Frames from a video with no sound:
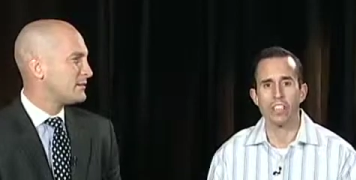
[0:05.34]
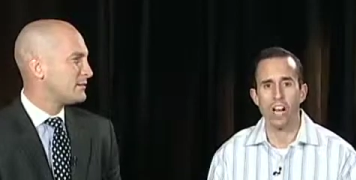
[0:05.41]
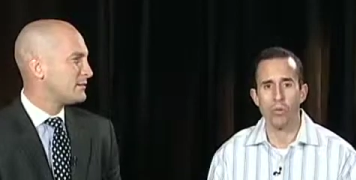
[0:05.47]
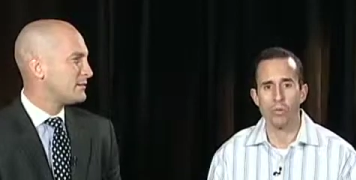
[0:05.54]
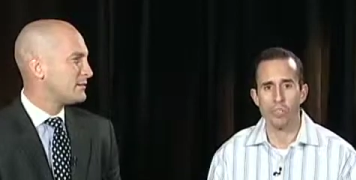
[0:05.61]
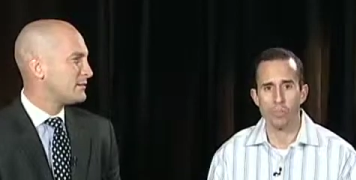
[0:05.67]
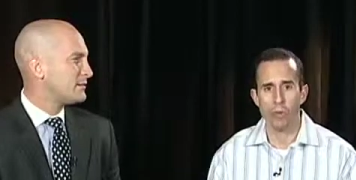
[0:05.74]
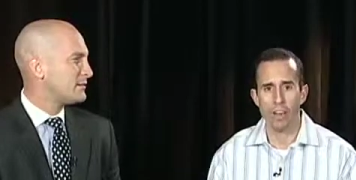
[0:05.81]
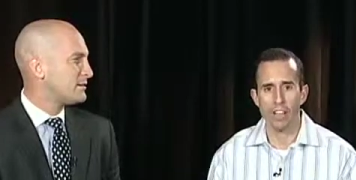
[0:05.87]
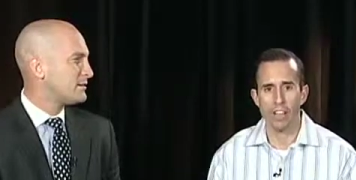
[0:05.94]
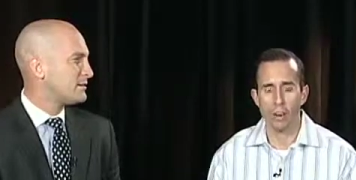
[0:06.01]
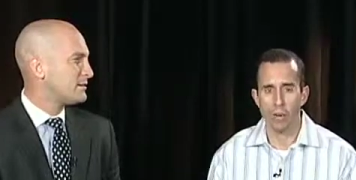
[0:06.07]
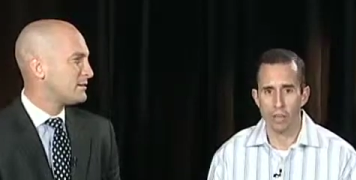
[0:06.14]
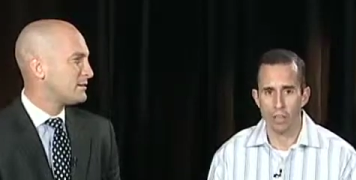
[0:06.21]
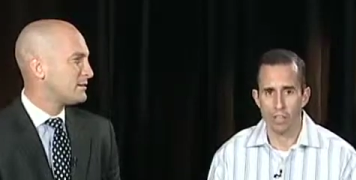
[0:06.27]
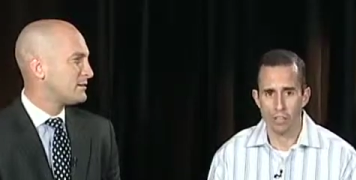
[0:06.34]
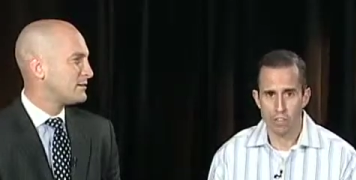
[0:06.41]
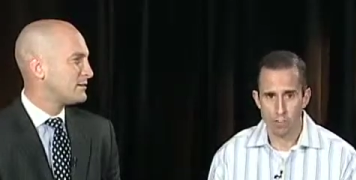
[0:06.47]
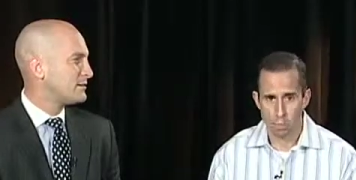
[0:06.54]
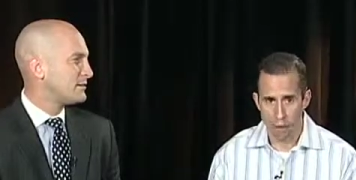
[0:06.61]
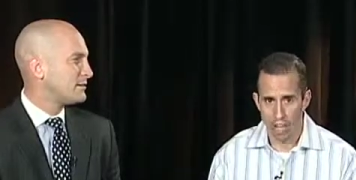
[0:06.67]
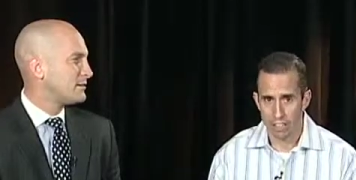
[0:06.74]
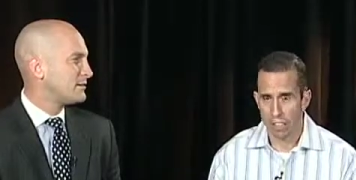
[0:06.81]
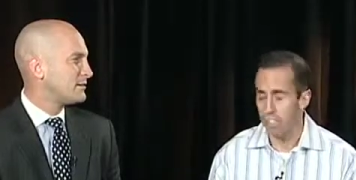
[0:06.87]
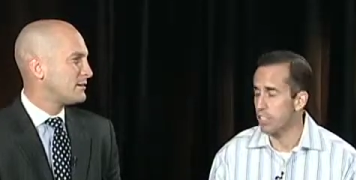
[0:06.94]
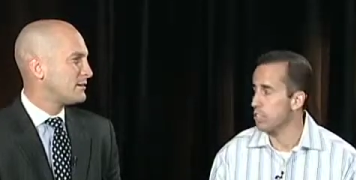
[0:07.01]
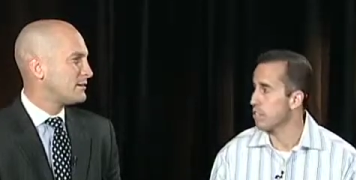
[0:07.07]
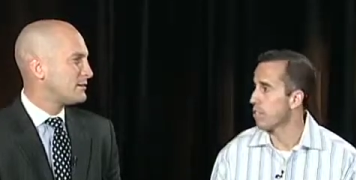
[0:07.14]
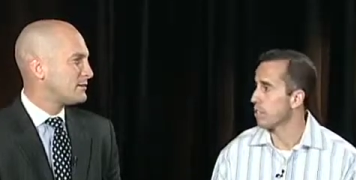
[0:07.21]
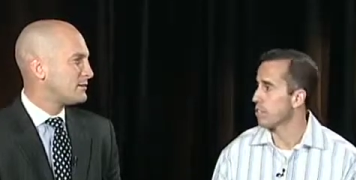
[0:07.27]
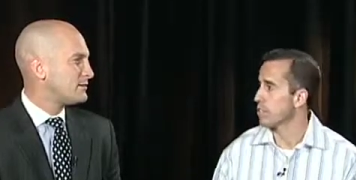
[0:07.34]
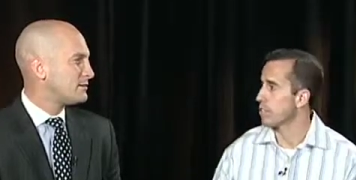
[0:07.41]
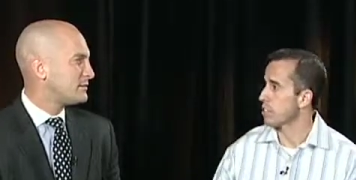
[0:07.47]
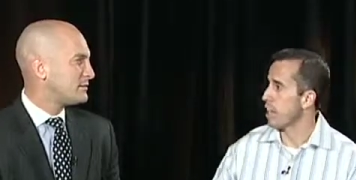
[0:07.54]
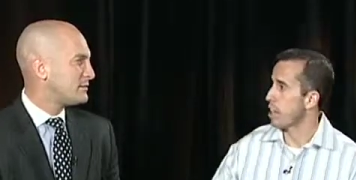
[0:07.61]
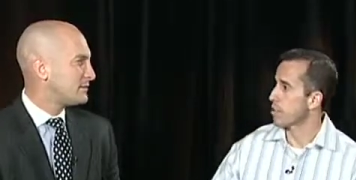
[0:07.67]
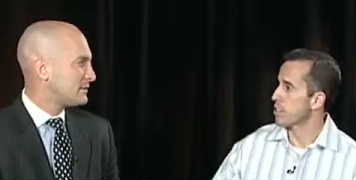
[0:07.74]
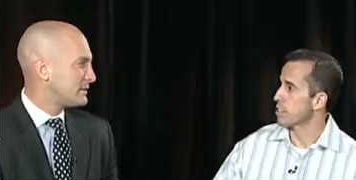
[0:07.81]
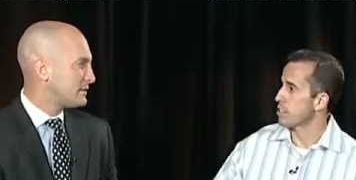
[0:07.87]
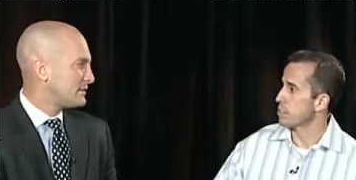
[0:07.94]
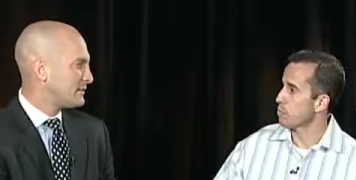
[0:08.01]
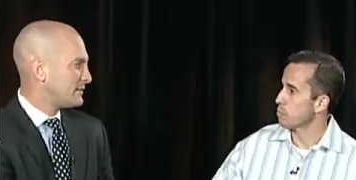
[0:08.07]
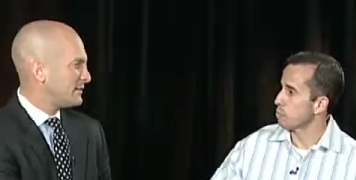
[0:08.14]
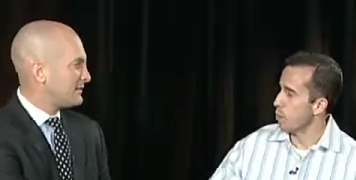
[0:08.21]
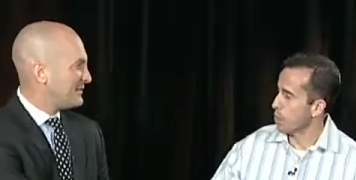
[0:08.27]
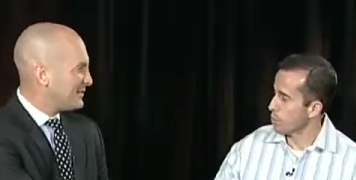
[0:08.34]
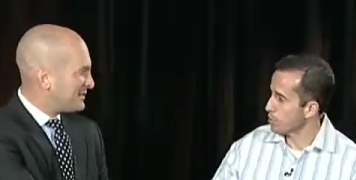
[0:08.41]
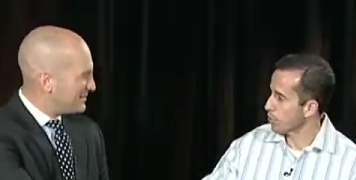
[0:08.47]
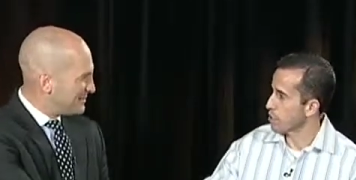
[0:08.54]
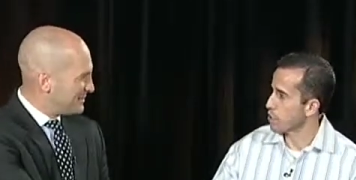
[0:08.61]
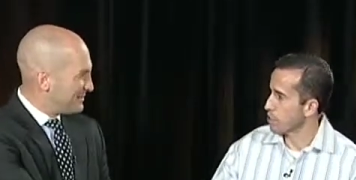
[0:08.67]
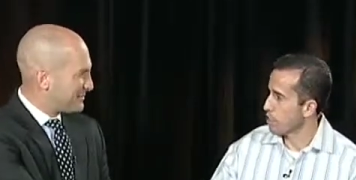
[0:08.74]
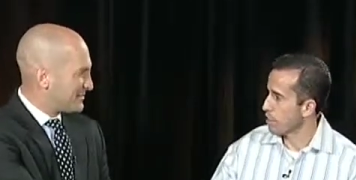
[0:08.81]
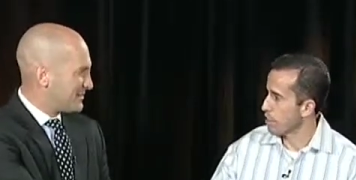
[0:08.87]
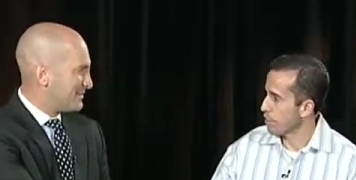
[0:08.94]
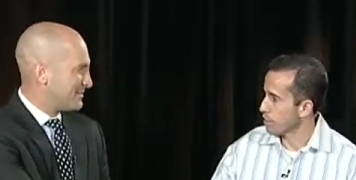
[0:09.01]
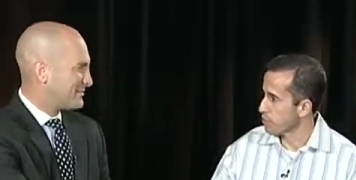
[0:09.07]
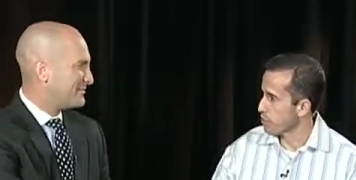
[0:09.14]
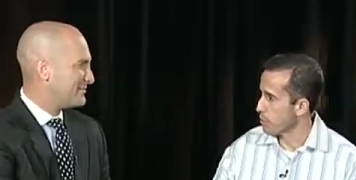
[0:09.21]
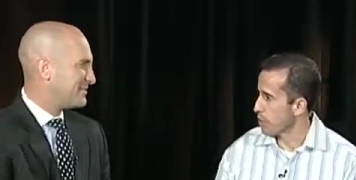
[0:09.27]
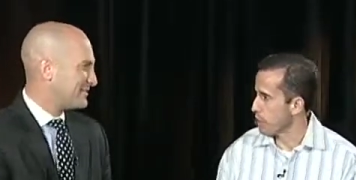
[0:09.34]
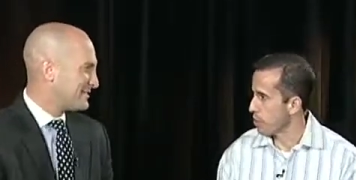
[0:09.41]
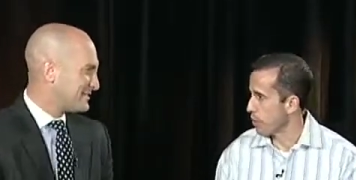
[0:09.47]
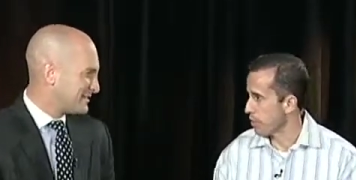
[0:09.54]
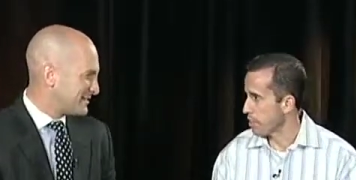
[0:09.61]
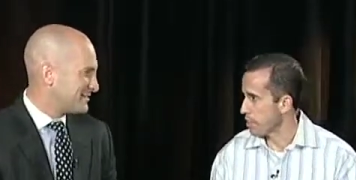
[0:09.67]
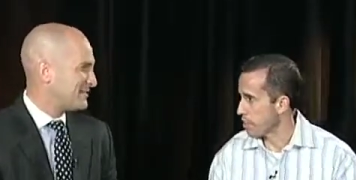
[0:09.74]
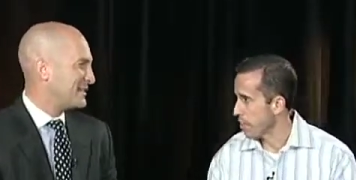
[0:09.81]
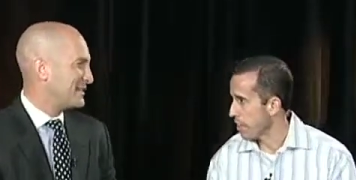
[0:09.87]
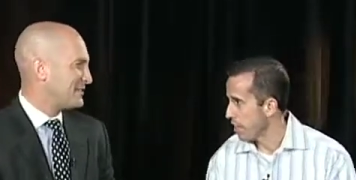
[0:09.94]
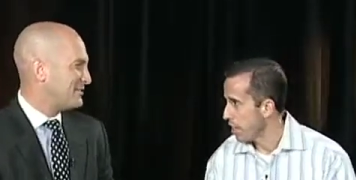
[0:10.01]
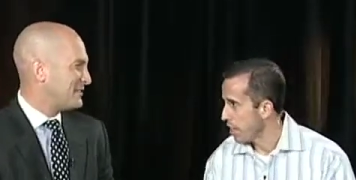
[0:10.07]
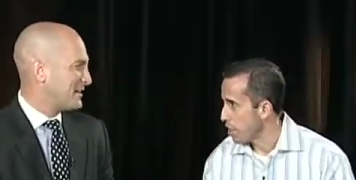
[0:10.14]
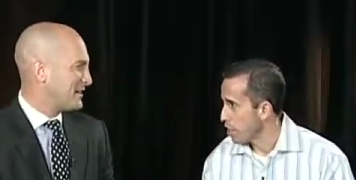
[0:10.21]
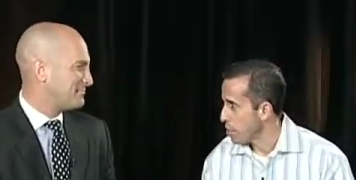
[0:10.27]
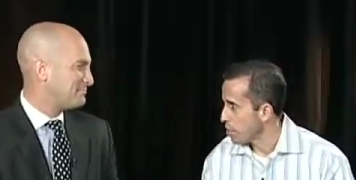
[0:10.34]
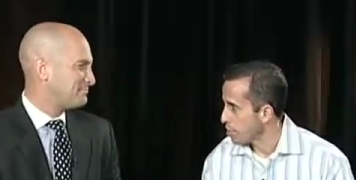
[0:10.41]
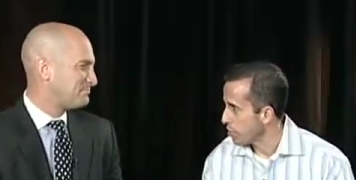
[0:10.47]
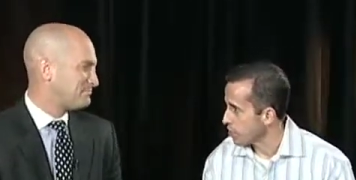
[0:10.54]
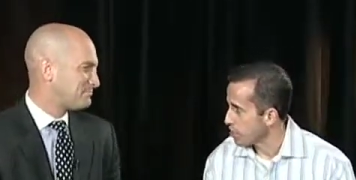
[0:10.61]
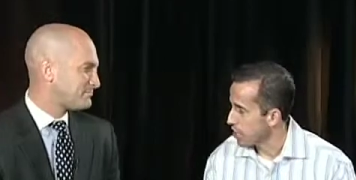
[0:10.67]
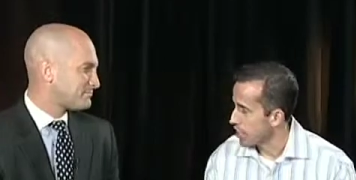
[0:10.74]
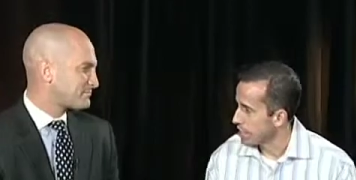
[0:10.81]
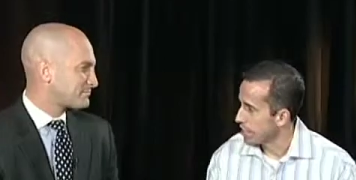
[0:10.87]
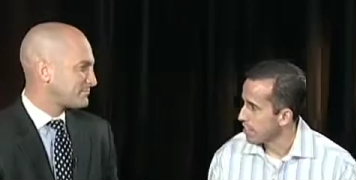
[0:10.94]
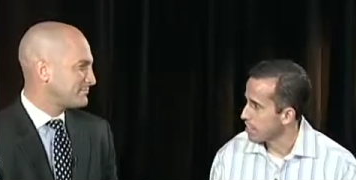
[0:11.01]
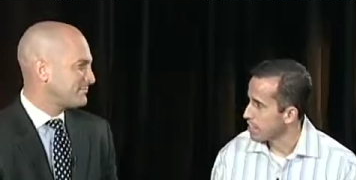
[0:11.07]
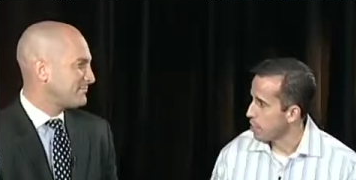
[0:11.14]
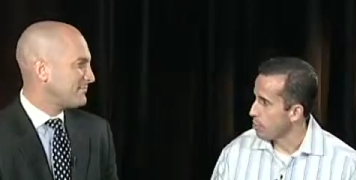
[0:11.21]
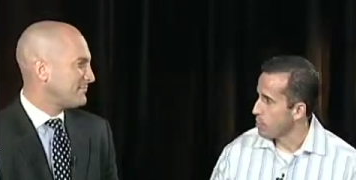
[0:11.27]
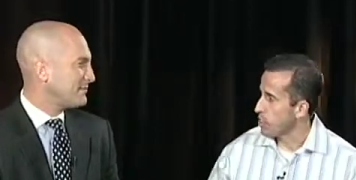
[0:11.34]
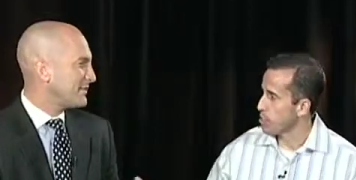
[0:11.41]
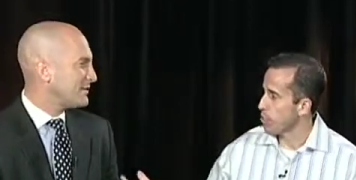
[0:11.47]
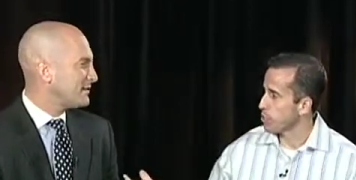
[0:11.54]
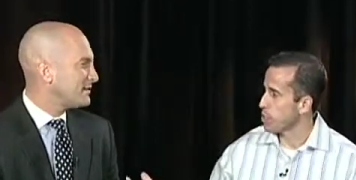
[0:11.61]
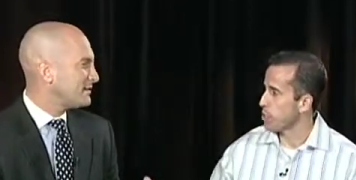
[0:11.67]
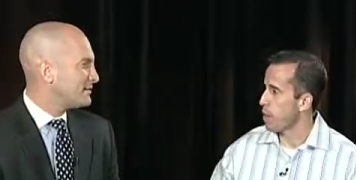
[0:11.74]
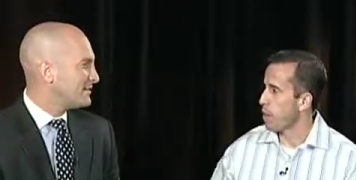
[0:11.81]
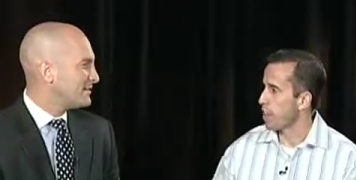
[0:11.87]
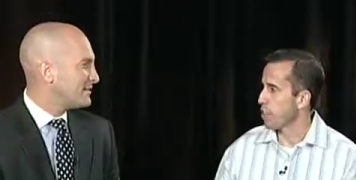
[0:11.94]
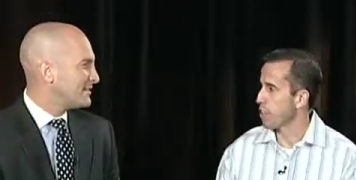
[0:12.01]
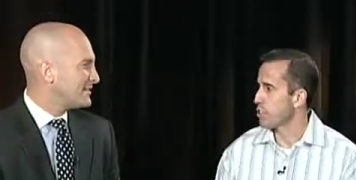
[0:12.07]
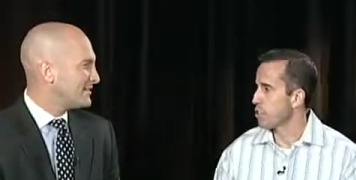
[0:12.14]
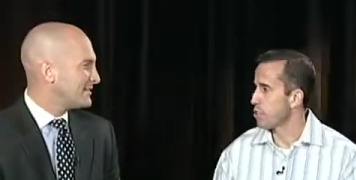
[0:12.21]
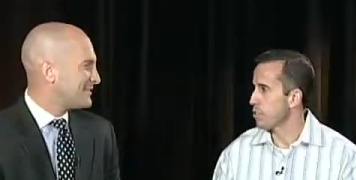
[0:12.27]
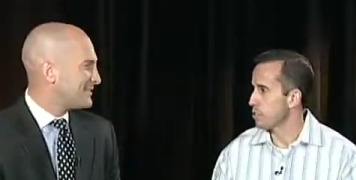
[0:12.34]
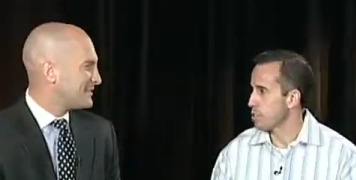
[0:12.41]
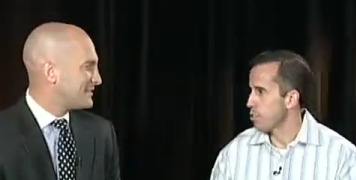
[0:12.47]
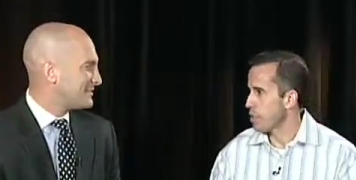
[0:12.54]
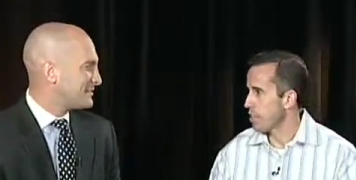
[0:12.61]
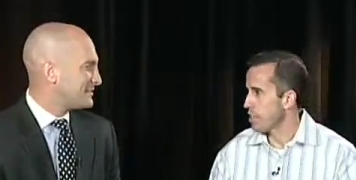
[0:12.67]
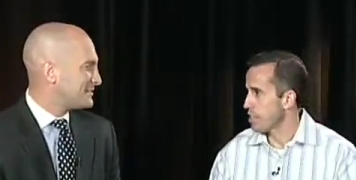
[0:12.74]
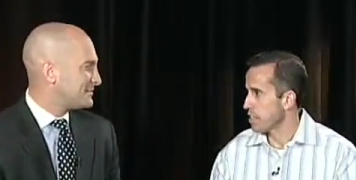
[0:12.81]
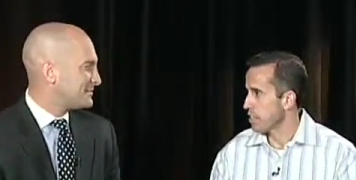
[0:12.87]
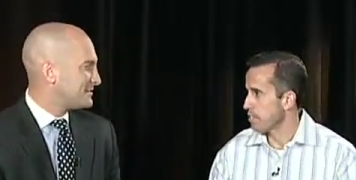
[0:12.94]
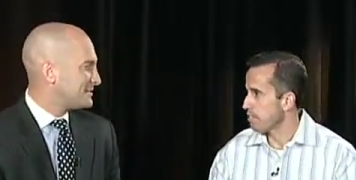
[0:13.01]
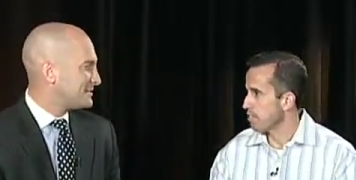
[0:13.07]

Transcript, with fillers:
Speaker 1: Thomas Wright, owner of Spotlight Tours. And Thomas, welcome to the show. Thanks for being with us. Thank you, Dan. Appreciate that. Tell me about Spotlight Tours. What is it?